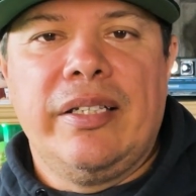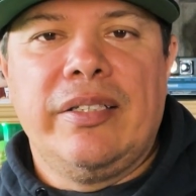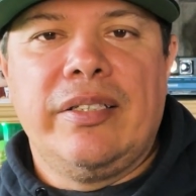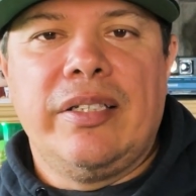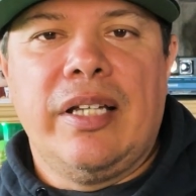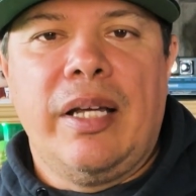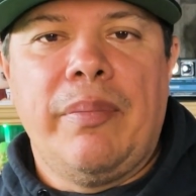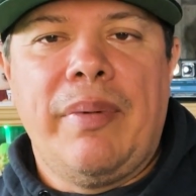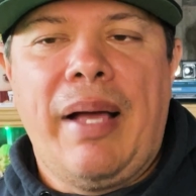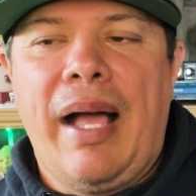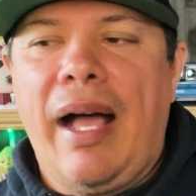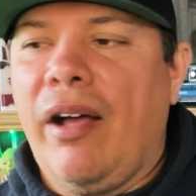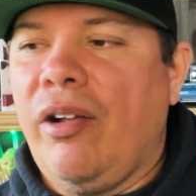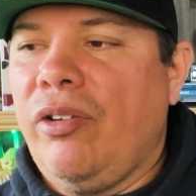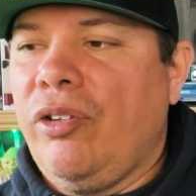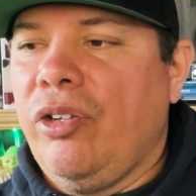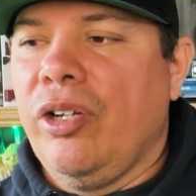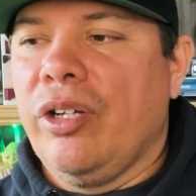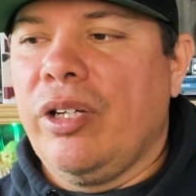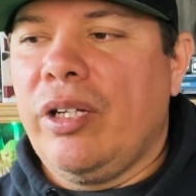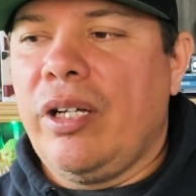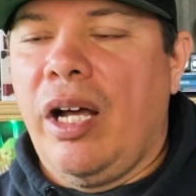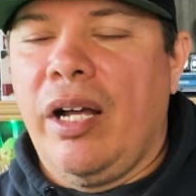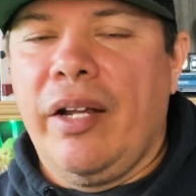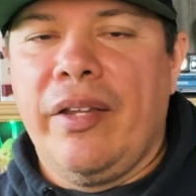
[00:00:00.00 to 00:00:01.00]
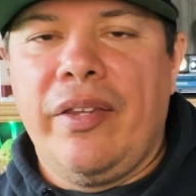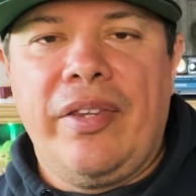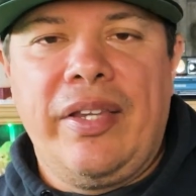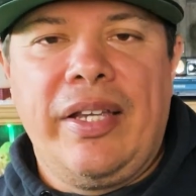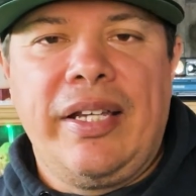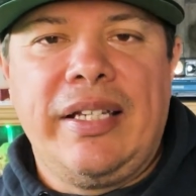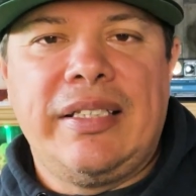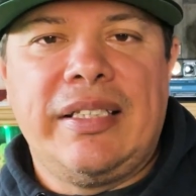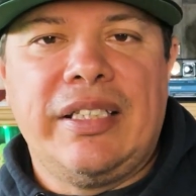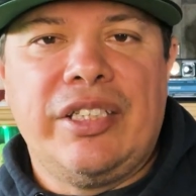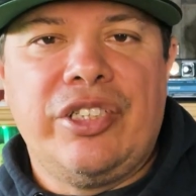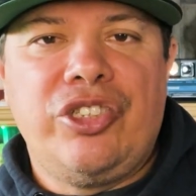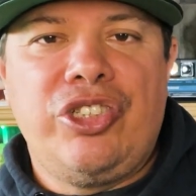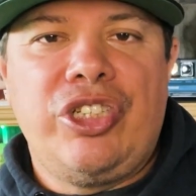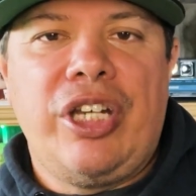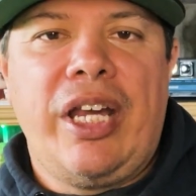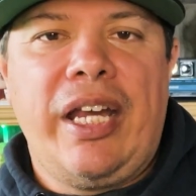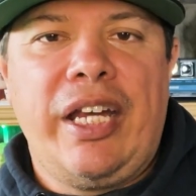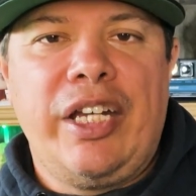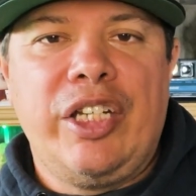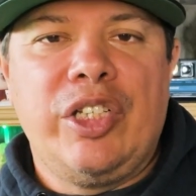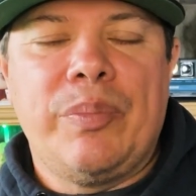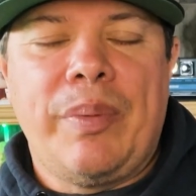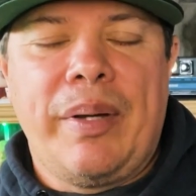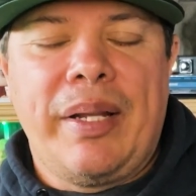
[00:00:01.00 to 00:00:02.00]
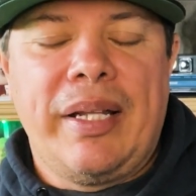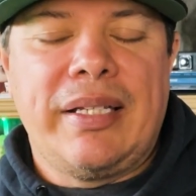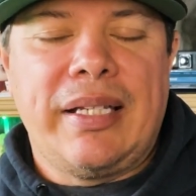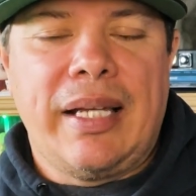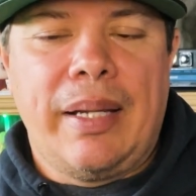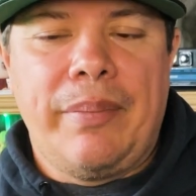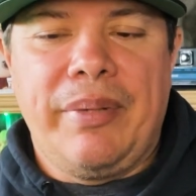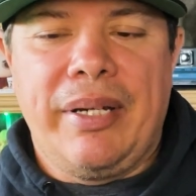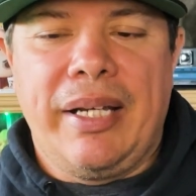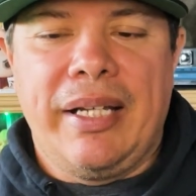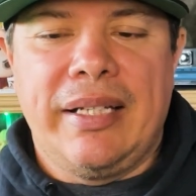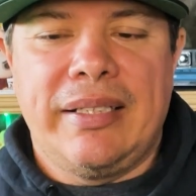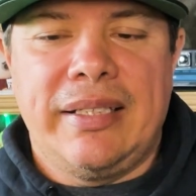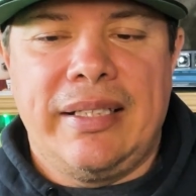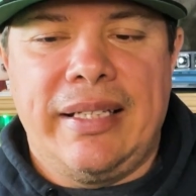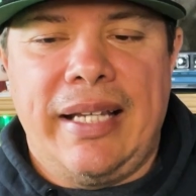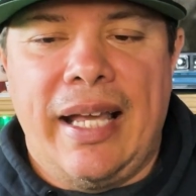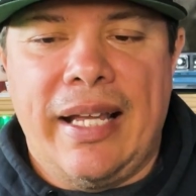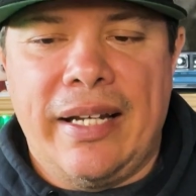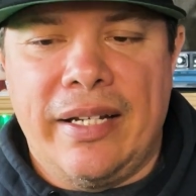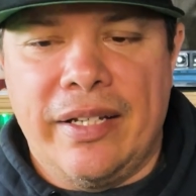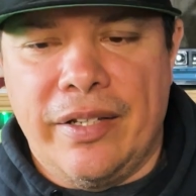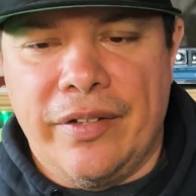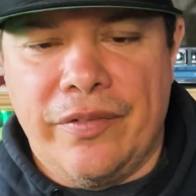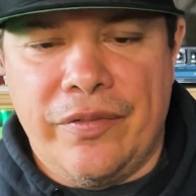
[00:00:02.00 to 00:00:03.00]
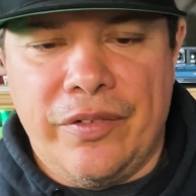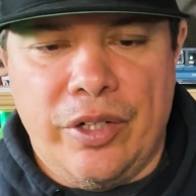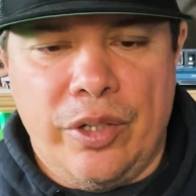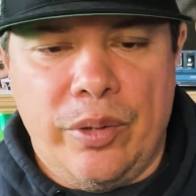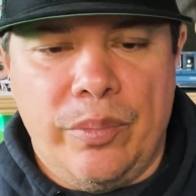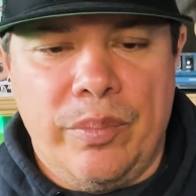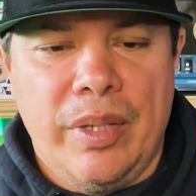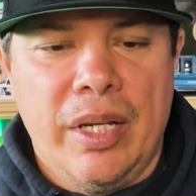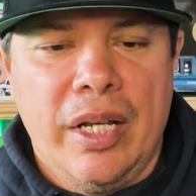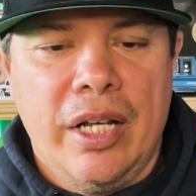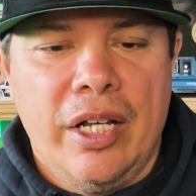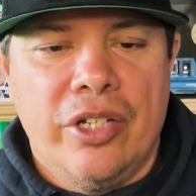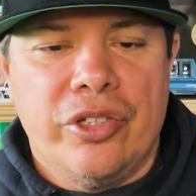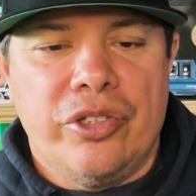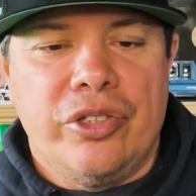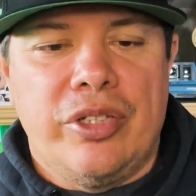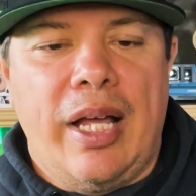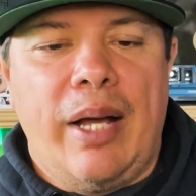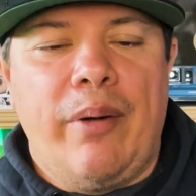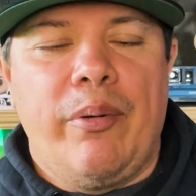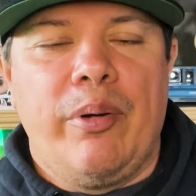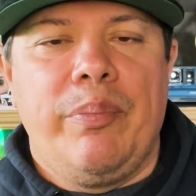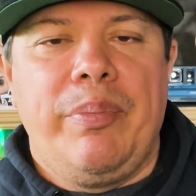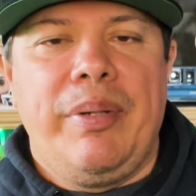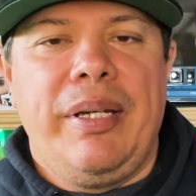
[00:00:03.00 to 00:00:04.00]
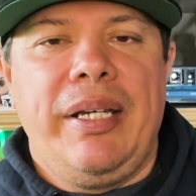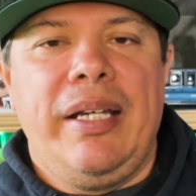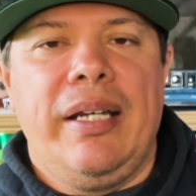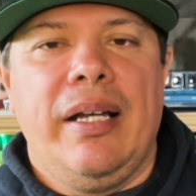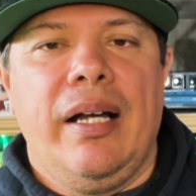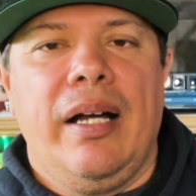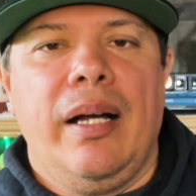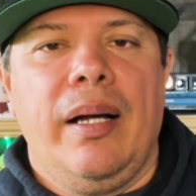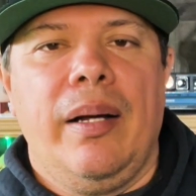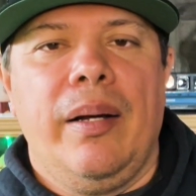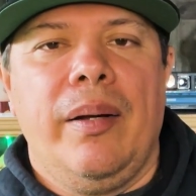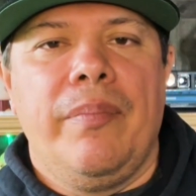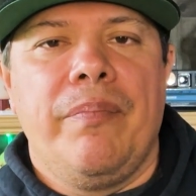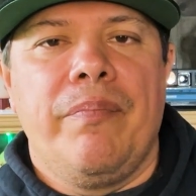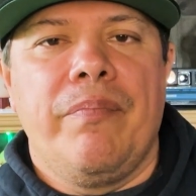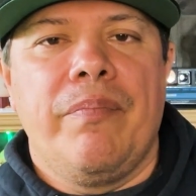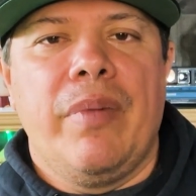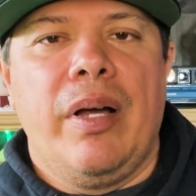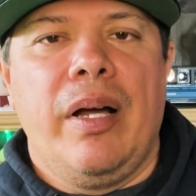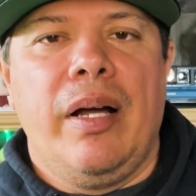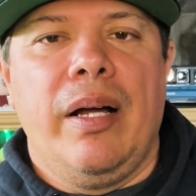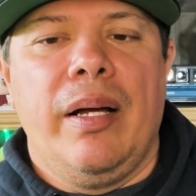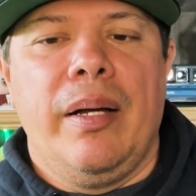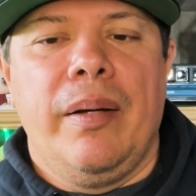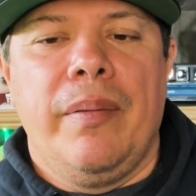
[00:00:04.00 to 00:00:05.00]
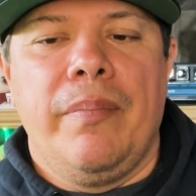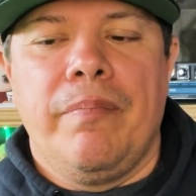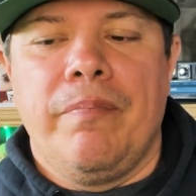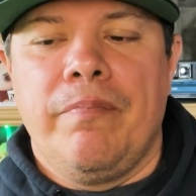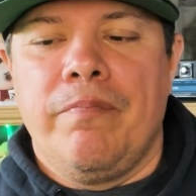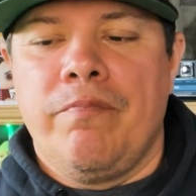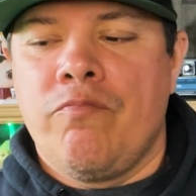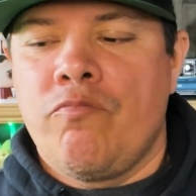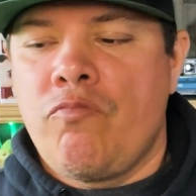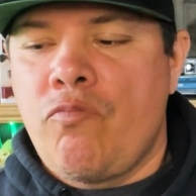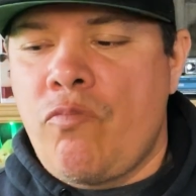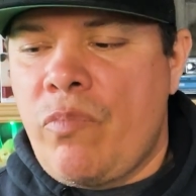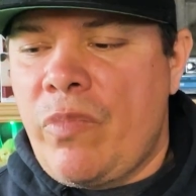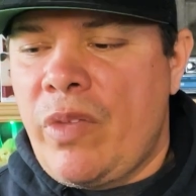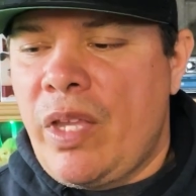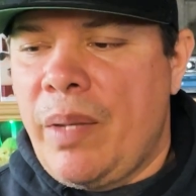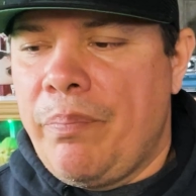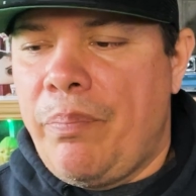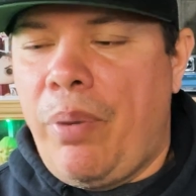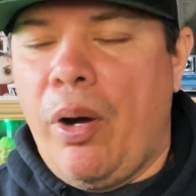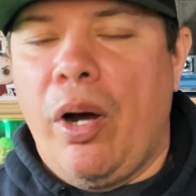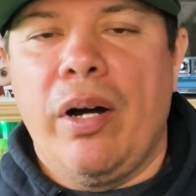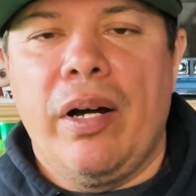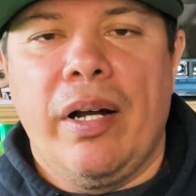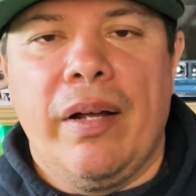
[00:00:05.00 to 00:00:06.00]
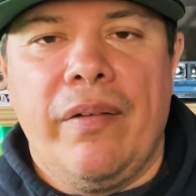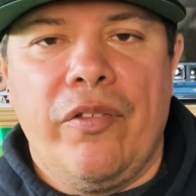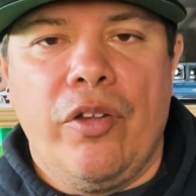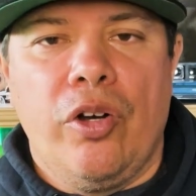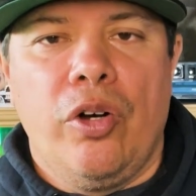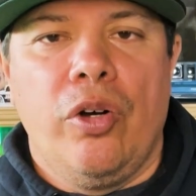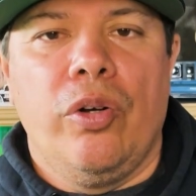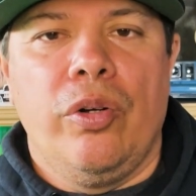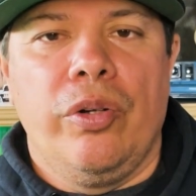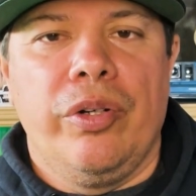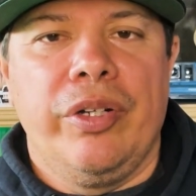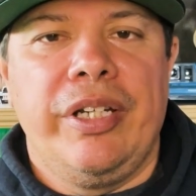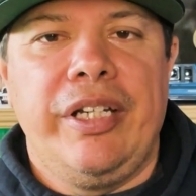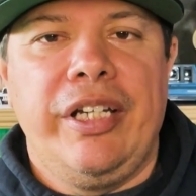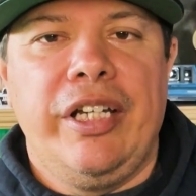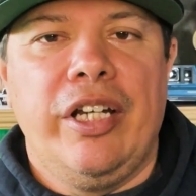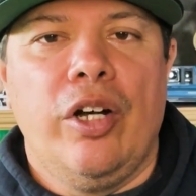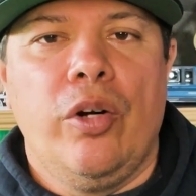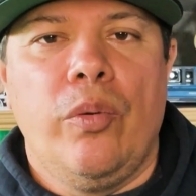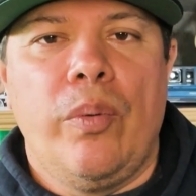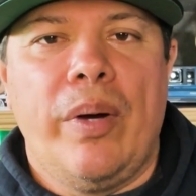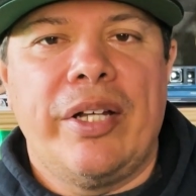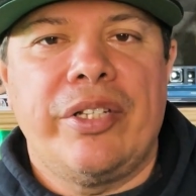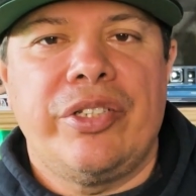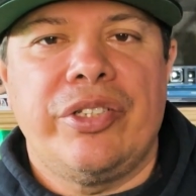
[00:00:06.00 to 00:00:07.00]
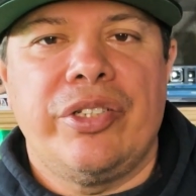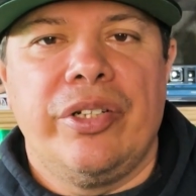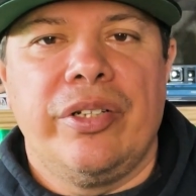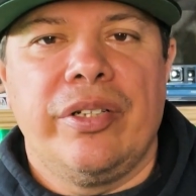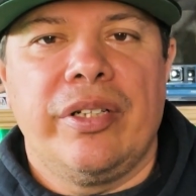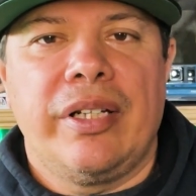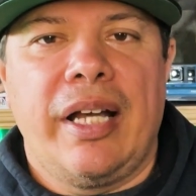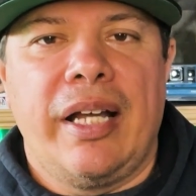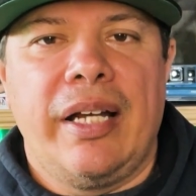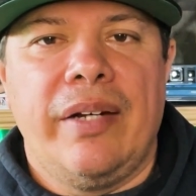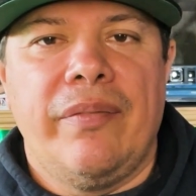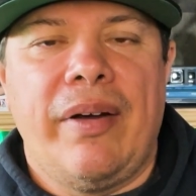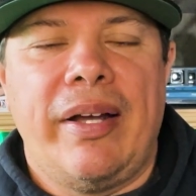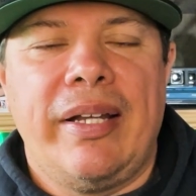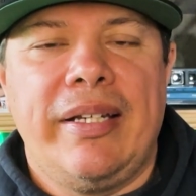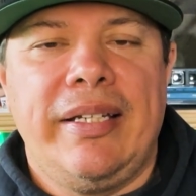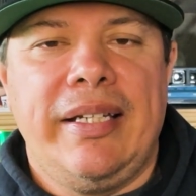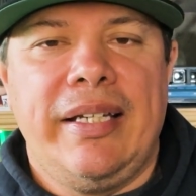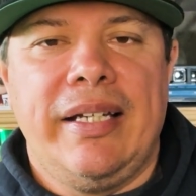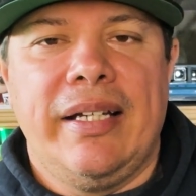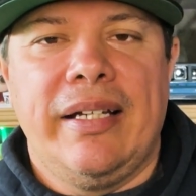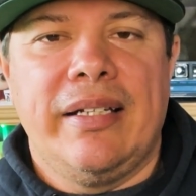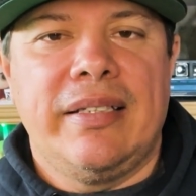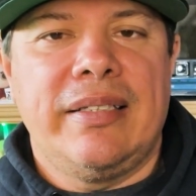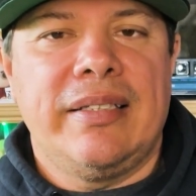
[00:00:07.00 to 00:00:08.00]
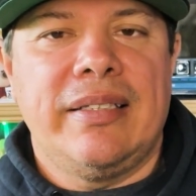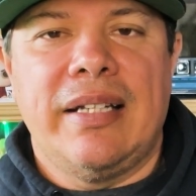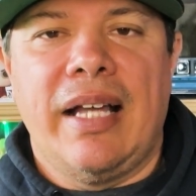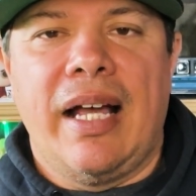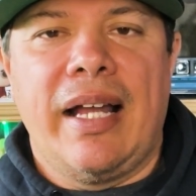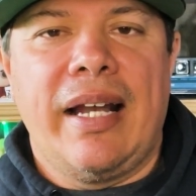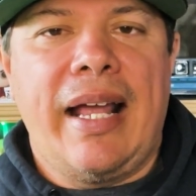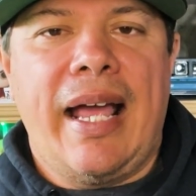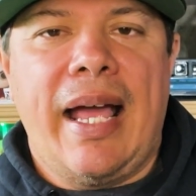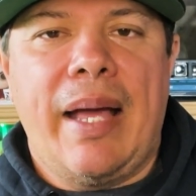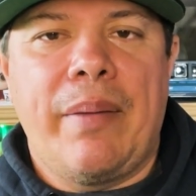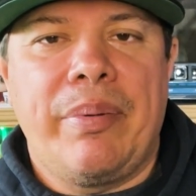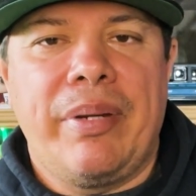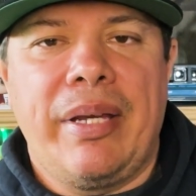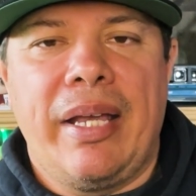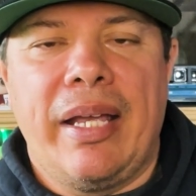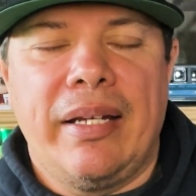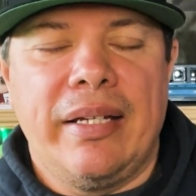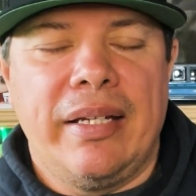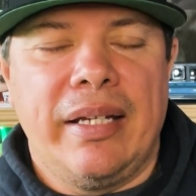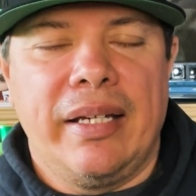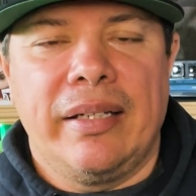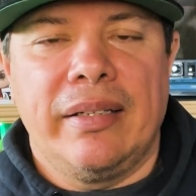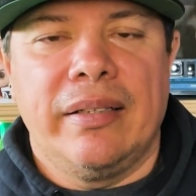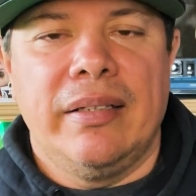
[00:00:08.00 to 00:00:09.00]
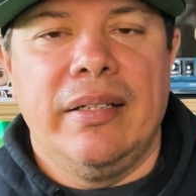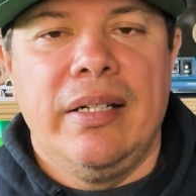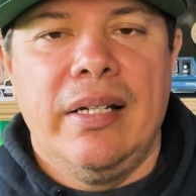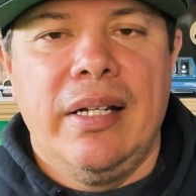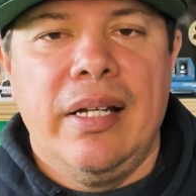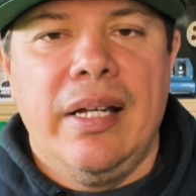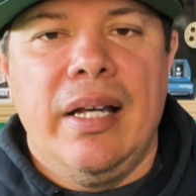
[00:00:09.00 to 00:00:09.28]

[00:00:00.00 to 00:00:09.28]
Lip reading: outlook on things has changed by the time we get to the end of the film. So that would be part of the whole neo-Western kind of idea. It's not a happy ending.